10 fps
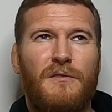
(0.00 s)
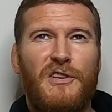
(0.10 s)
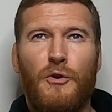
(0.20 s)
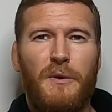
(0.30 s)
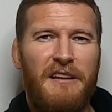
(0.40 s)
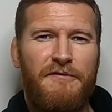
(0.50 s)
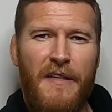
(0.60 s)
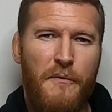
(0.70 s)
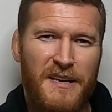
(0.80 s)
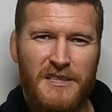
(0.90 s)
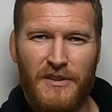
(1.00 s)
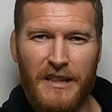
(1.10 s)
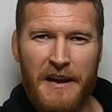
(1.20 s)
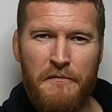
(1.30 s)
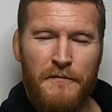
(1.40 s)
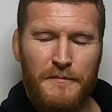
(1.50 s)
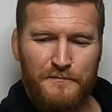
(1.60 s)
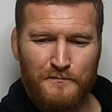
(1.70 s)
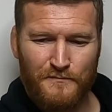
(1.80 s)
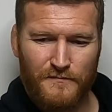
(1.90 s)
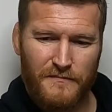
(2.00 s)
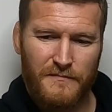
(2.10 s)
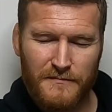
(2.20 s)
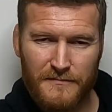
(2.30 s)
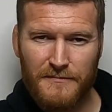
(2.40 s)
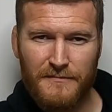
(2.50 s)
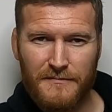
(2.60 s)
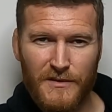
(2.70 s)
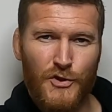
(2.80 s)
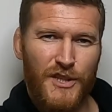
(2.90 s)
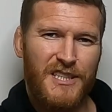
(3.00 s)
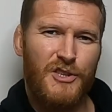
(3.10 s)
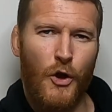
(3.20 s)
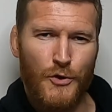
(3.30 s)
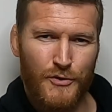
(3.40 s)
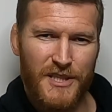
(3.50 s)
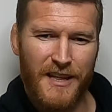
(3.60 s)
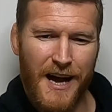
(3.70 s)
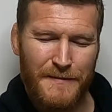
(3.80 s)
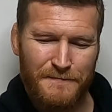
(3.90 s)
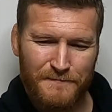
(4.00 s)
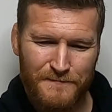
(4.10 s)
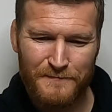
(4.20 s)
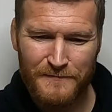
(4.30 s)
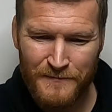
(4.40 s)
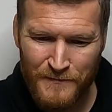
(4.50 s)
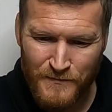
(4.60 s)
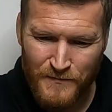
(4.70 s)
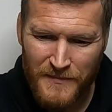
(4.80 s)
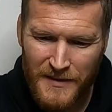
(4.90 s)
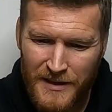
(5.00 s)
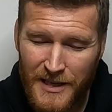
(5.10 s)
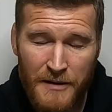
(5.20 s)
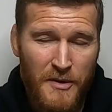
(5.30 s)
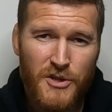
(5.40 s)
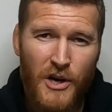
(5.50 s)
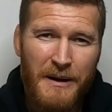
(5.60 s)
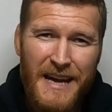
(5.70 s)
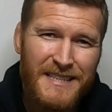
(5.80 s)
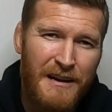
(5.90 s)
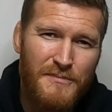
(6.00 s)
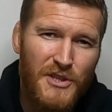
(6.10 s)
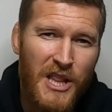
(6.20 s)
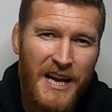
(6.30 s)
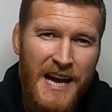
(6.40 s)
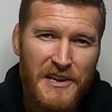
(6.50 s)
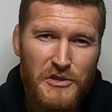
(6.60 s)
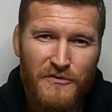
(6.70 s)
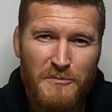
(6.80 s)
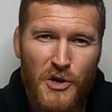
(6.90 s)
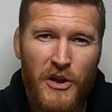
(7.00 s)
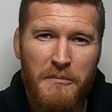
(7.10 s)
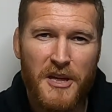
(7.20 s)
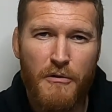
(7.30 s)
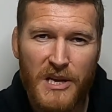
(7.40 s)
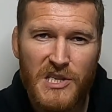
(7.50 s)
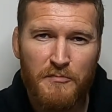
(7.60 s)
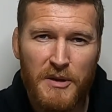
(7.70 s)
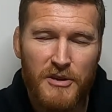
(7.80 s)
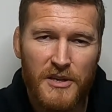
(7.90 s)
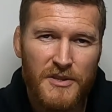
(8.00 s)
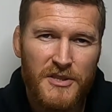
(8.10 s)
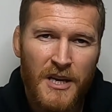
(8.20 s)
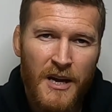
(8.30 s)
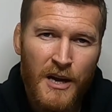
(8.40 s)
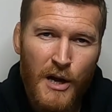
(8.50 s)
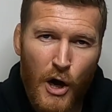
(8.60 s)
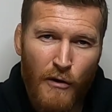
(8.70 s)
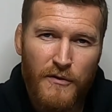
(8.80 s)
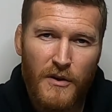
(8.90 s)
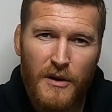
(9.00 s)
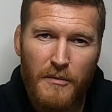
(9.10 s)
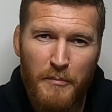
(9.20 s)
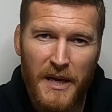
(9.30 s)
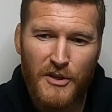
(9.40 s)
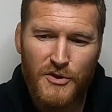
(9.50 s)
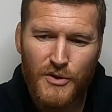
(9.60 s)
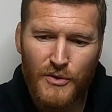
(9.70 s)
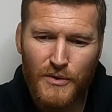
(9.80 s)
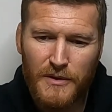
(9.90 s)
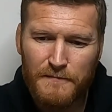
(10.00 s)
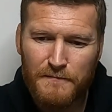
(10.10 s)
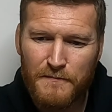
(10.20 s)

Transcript: They don't really affect the rest of your life. So this is contrary to that. And I'm not talking about exams and all that kind of stuff. I'm talking about your experience of being at school.